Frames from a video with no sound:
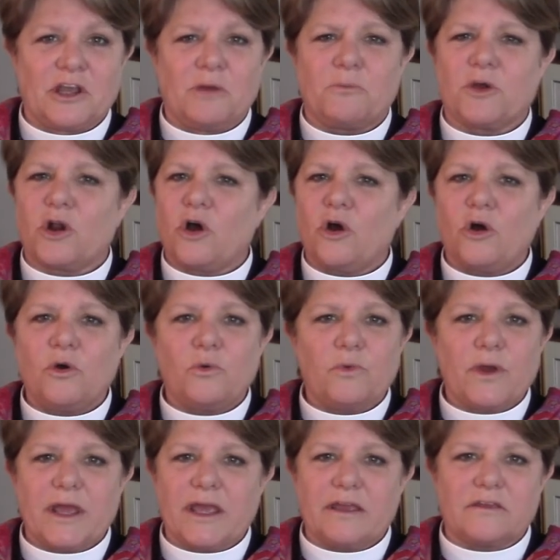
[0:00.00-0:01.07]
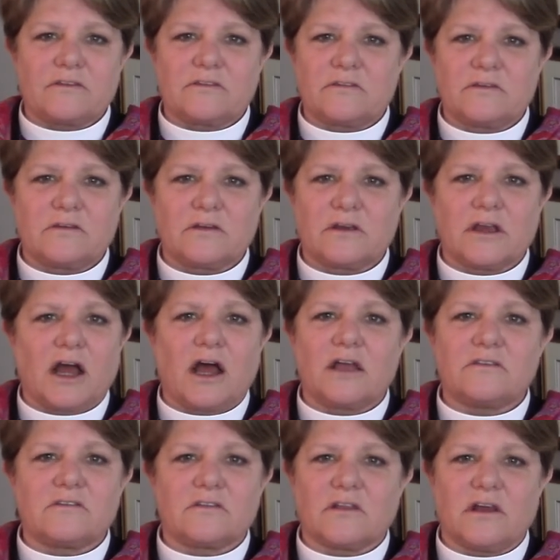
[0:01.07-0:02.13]
But always
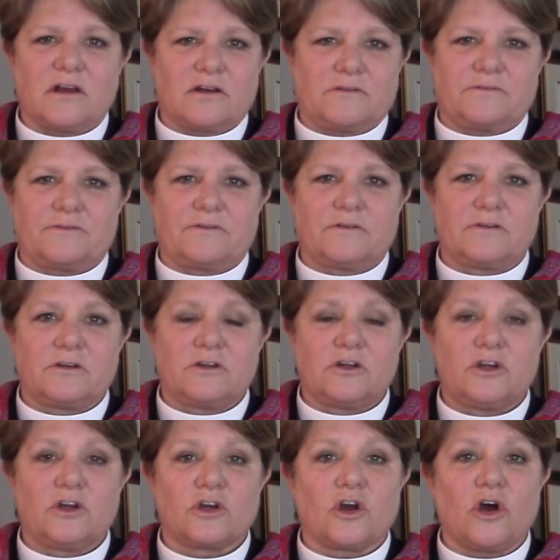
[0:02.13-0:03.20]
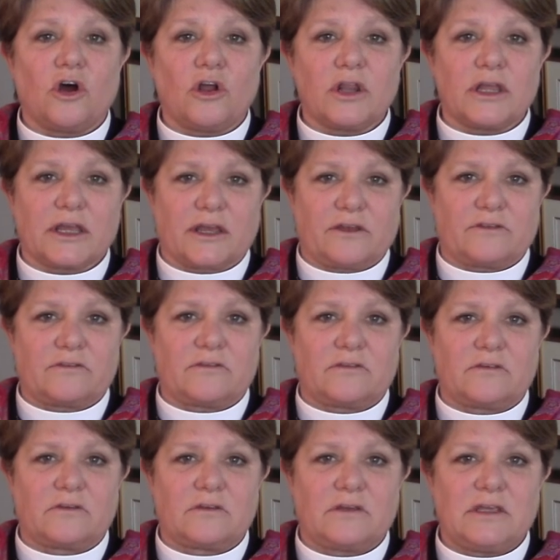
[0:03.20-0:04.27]
God's love calling
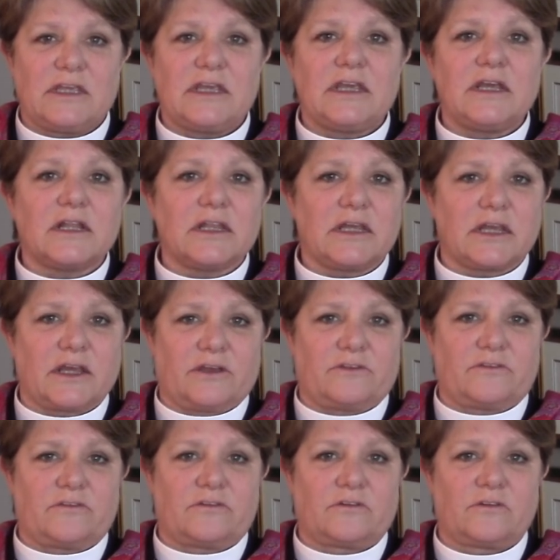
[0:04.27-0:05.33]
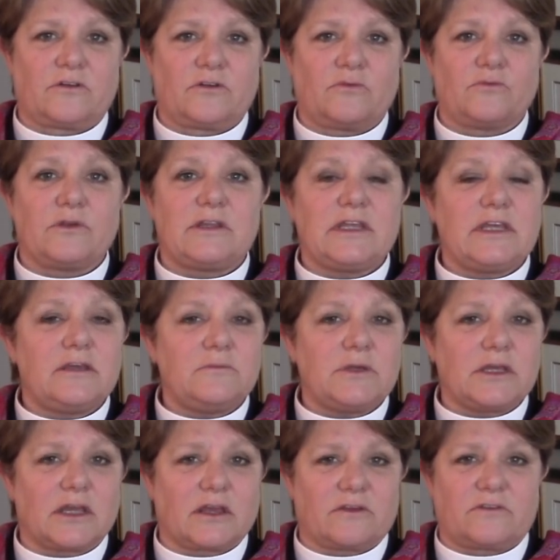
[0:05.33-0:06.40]
us, healing us,
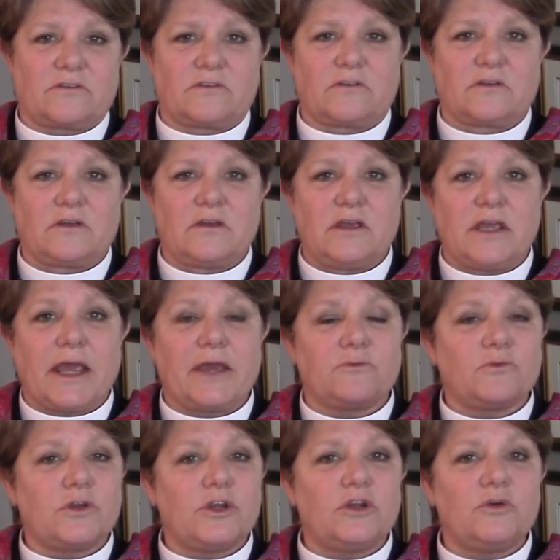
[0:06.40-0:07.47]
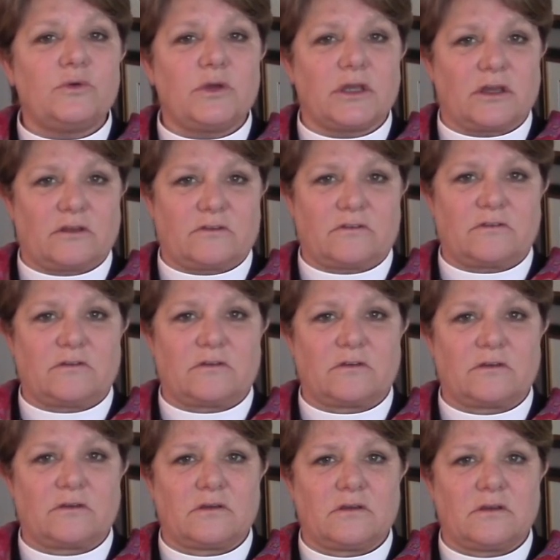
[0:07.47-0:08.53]
redeeming us, and renewing us.
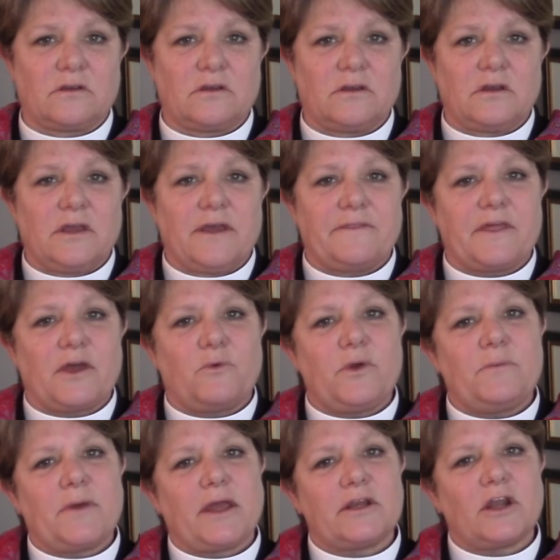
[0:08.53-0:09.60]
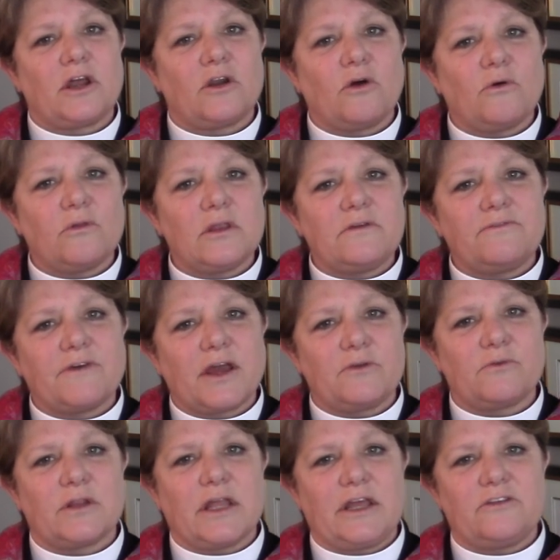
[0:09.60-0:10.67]
That we might not only find
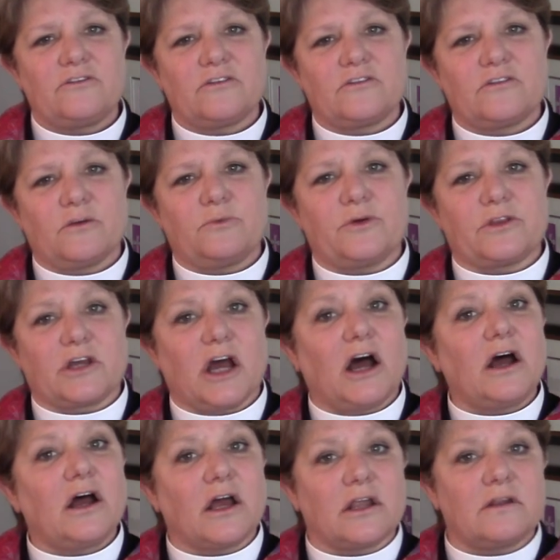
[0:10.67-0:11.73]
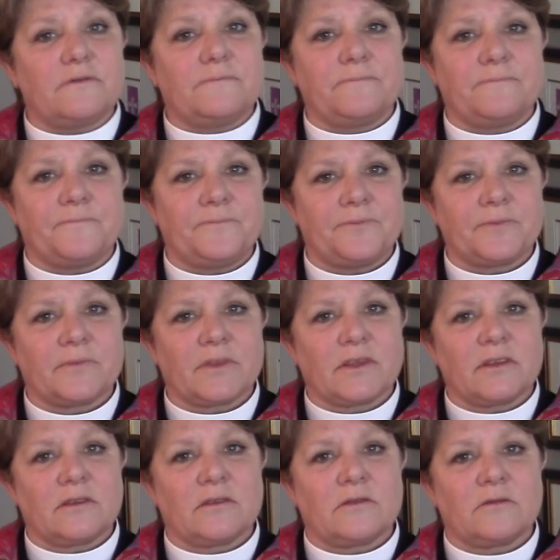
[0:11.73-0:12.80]
relationship with God,
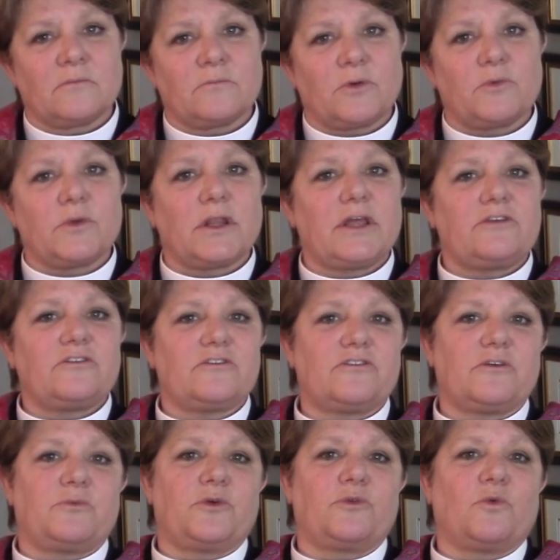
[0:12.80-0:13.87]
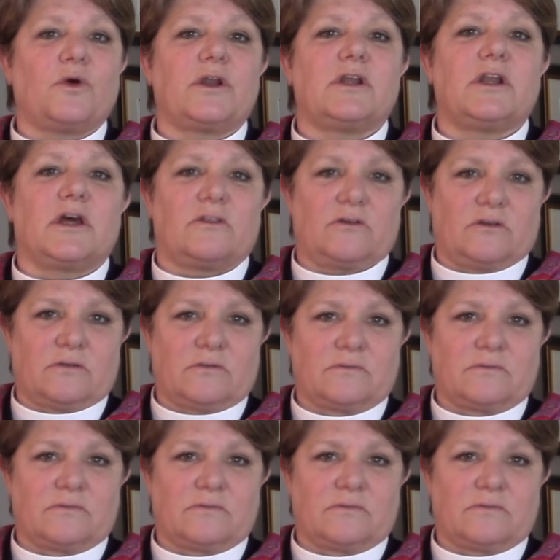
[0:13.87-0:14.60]
but relationship with one another.